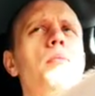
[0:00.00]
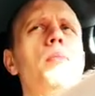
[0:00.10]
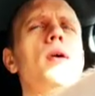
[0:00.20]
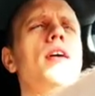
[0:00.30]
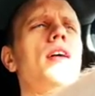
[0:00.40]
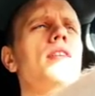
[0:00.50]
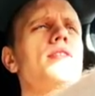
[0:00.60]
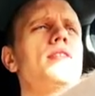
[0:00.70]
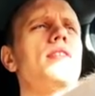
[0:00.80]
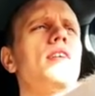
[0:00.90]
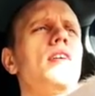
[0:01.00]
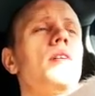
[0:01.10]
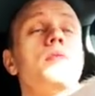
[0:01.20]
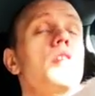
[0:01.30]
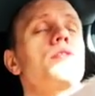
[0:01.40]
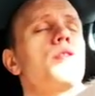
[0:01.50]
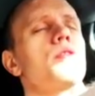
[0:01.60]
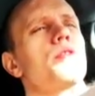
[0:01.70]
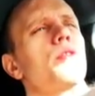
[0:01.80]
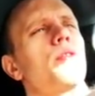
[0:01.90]

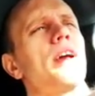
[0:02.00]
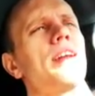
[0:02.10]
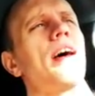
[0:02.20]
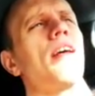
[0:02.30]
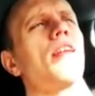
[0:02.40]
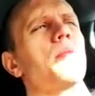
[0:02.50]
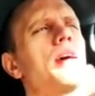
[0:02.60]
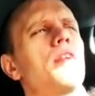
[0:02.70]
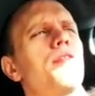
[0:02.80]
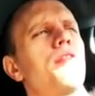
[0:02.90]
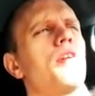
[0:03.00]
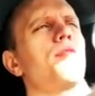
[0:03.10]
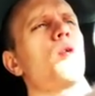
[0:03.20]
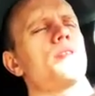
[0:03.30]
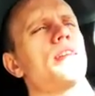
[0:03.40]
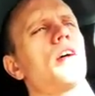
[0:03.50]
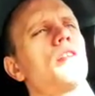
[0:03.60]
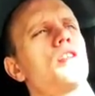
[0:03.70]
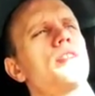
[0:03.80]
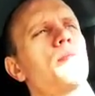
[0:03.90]
So right now I'm kind of focusing
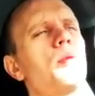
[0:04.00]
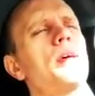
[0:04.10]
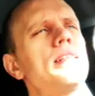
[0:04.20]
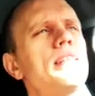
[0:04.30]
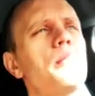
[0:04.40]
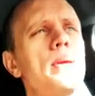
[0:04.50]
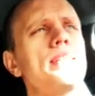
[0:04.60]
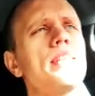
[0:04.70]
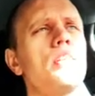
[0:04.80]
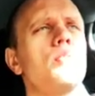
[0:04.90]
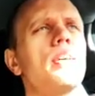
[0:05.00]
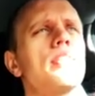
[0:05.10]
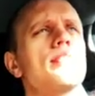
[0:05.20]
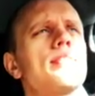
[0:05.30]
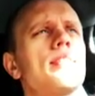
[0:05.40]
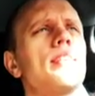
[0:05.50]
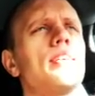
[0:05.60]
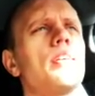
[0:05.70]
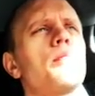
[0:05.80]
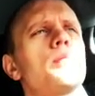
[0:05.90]
on just implementing the basic Unix
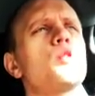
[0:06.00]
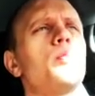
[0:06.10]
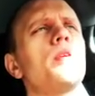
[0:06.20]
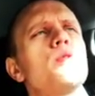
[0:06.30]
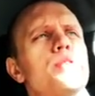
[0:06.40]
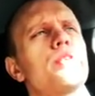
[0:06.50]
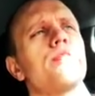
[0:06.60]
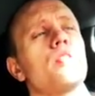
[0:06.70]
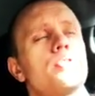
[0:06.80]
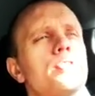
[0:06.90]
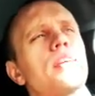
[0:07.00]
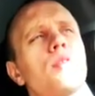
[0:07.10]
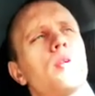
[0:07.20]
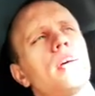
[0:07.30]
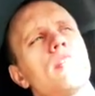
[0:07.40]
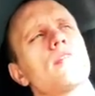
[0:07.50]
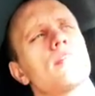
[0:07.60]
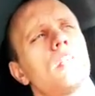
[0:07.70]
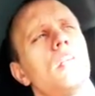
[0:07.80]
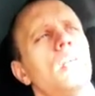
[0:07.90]
super user versus everyone
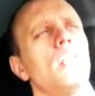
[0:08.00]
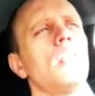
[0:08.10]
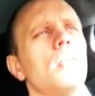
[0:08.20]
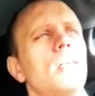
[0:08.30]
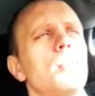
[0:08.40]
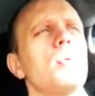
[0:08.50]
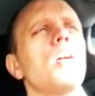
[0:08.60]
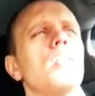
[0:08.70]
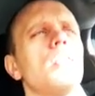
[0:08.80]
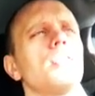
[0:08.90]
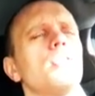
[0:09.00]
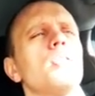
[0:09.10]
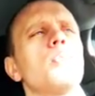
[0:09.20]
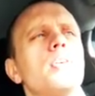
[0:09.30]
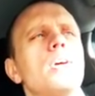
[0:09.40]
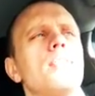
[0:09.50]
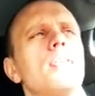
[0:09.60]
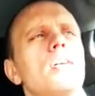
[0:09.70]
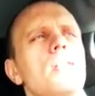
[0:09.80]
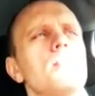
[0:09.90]
else model, you know, where you have
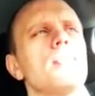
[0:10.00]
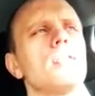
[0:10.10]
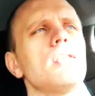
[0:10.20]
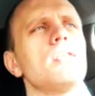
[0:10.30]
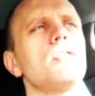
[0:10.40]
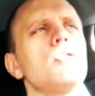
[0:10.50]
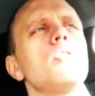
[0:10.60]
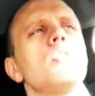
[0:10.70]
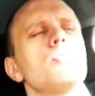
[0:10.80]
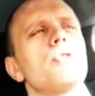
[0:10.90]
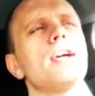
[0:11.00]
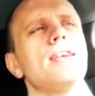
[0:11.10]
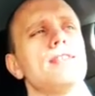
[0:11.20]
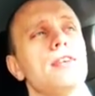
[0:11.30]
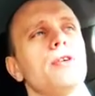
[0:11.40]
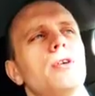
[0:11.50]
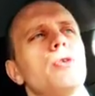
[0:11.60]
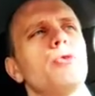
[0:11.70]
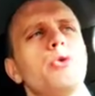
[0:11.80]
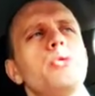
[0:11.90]
the user ID 0
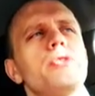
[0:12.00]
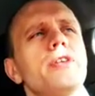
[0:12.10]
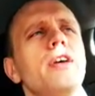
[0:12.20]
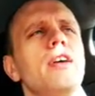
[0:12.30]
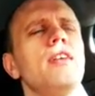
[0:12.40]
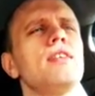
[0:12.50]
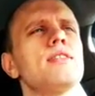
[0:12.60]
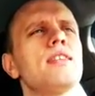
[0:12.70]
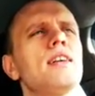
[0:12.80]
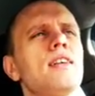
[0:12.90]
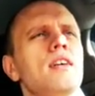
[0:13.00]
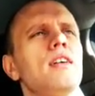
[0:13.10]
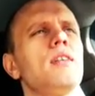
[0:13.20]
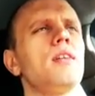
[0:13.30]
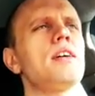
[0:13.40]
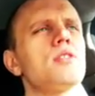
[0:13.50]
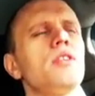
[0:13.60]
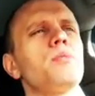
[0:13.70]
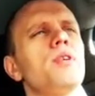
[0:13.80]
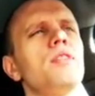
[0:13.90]
or root is like has all
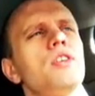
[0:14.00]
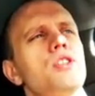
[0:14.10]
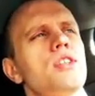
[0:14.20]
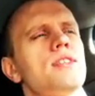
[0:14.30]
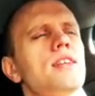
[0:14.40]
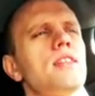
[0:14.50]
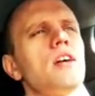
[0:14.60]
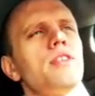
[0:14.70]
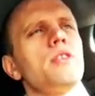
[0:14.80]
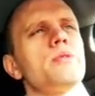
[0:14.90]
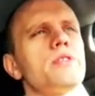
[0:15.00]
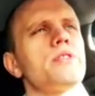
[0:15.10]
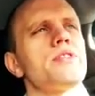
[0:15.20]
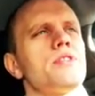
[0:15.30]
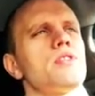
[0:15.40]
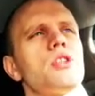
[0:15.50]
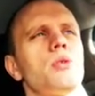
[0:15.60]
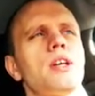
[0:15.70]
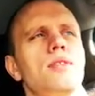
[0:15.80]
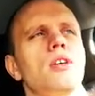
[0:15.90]
the privileges and the other users
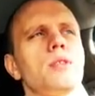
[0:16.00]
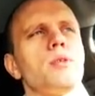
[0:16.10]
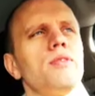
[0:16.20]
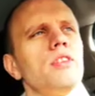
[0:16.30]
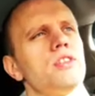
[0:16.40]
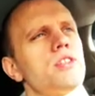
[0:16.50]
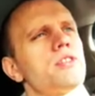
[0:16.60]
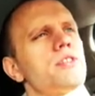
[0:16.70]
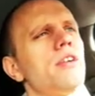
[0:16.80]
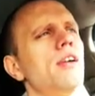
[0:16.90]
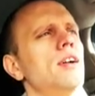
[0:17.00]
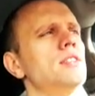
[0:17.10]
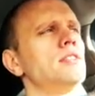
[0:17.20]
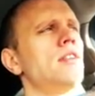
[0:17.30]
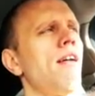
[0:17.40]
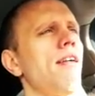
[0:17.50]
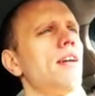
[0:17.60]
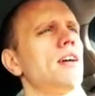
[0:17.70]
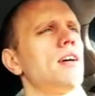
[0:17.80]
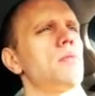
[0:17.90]
don't have all the privileges.
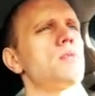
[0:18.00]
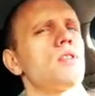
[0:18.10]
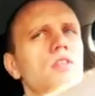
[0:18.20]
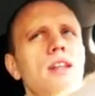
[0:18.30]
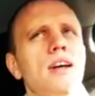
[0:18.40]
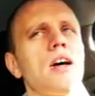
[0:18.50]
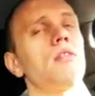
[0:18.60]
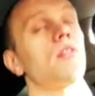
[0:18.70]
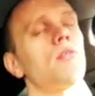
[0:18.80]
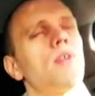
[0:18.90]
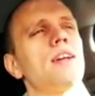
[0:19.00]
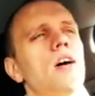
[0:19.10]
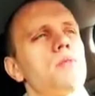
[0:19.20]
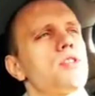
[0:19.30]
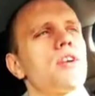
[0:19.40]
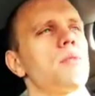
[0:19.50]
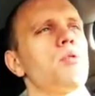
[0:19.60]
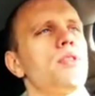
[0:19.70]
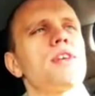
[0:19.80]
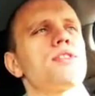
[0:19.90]
So like right now I'm just trying to
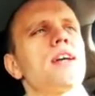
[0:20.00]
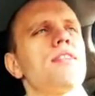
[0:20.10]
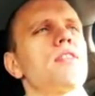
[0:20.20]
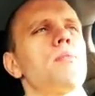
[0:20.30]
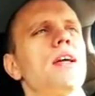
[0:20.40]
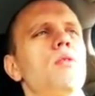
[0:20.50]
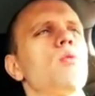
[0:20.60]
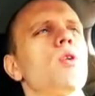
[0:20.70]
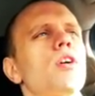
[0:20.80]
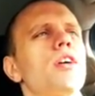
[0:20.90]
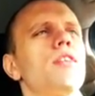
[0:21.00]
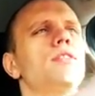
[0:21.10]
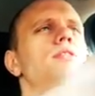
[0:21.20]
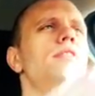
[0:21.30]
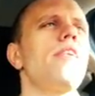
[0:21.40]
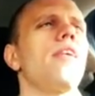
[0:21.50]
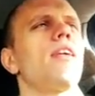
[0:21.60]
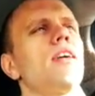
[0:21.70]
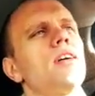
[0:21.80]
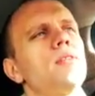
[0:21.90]
put things together and make it work
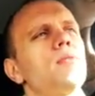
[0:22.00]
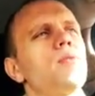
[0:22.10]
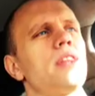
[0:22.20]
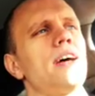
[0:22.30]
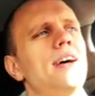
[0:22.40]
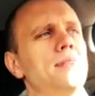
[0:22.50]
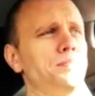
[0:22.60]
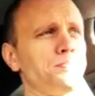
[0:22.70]
with that.